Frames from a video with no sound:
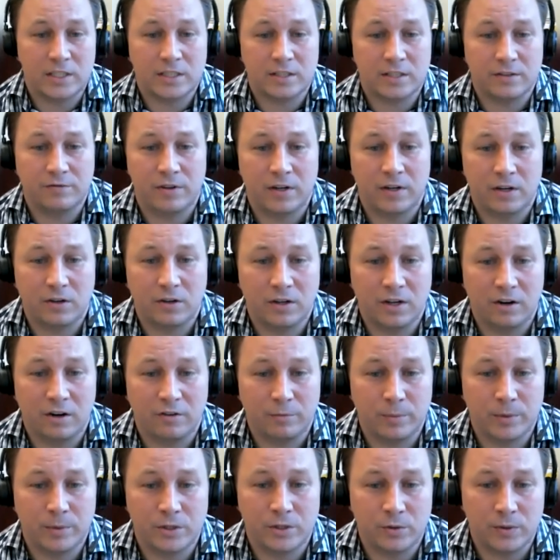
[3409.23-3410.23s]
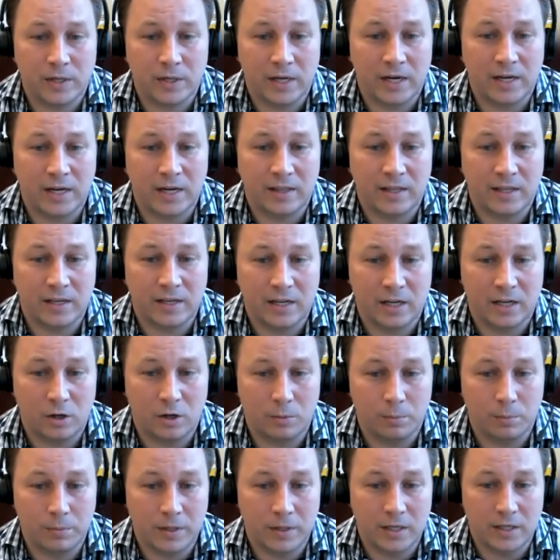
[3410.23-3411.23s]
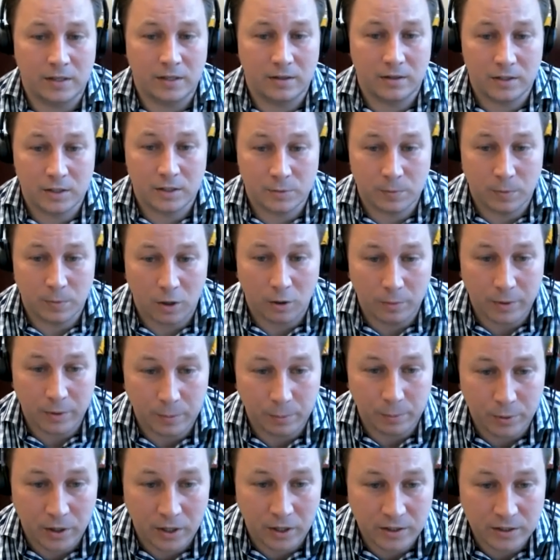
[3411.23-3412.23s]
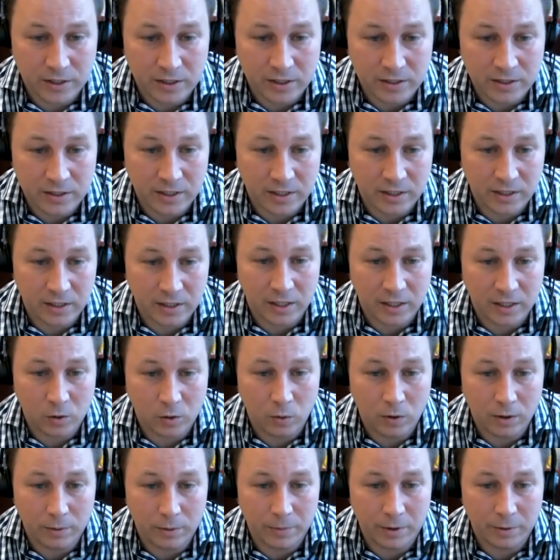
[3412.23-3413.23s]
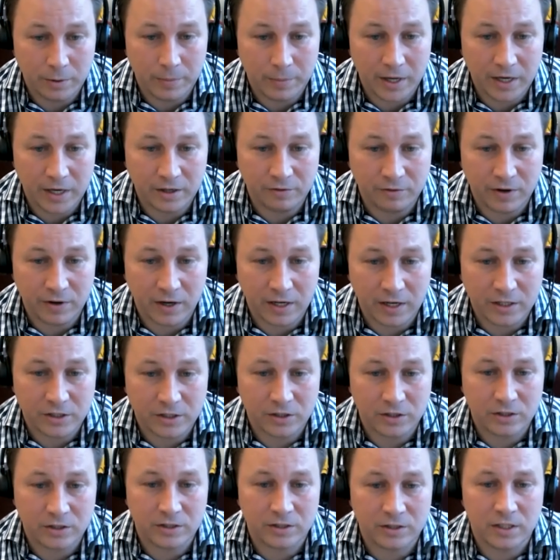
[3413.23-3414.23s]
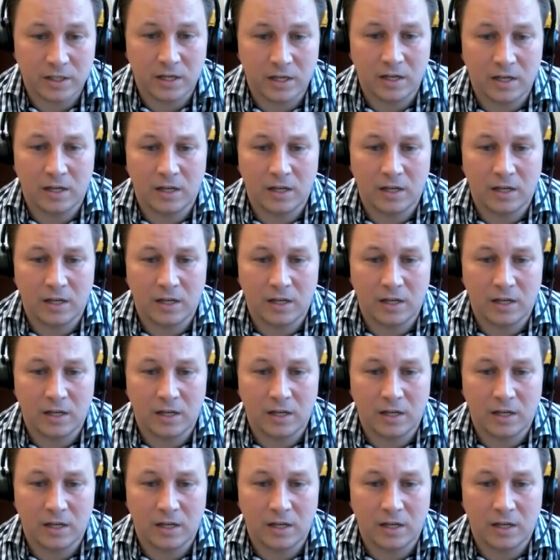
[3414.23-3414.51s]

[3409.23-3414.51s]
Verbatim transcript: Is the federal government doing anything to help meat, small meat processing equipment manufacturers